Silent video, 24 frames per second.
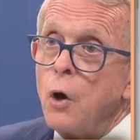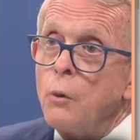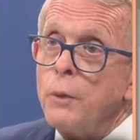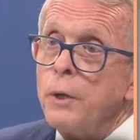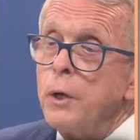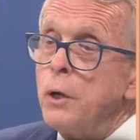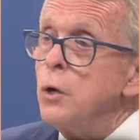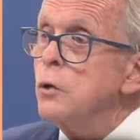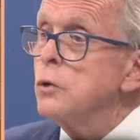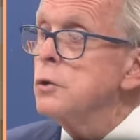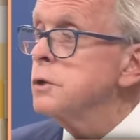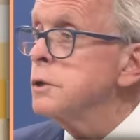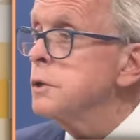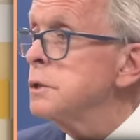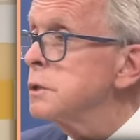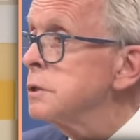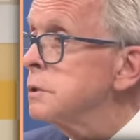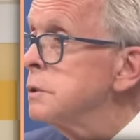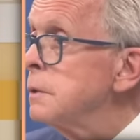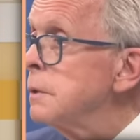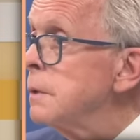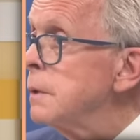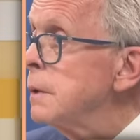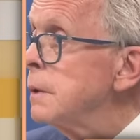all been
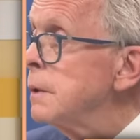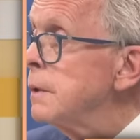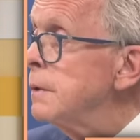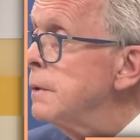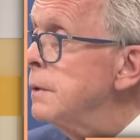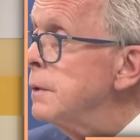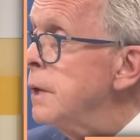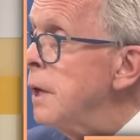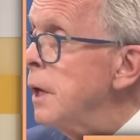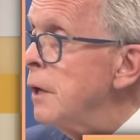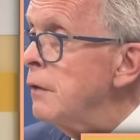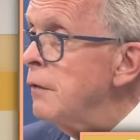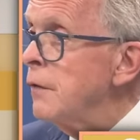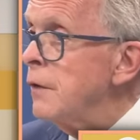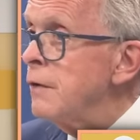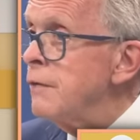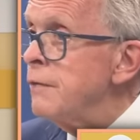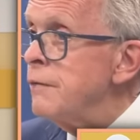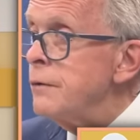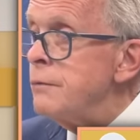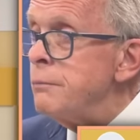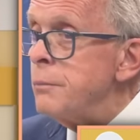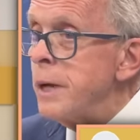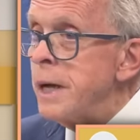hoaxes. None of
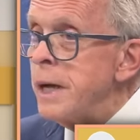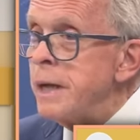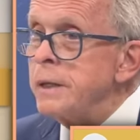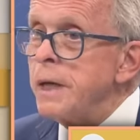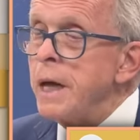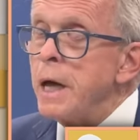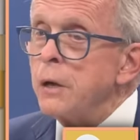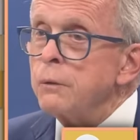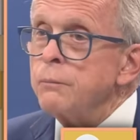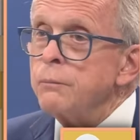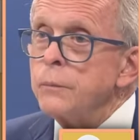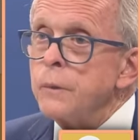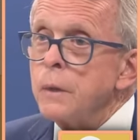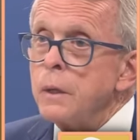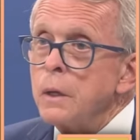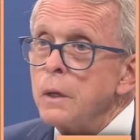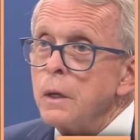them have panned out.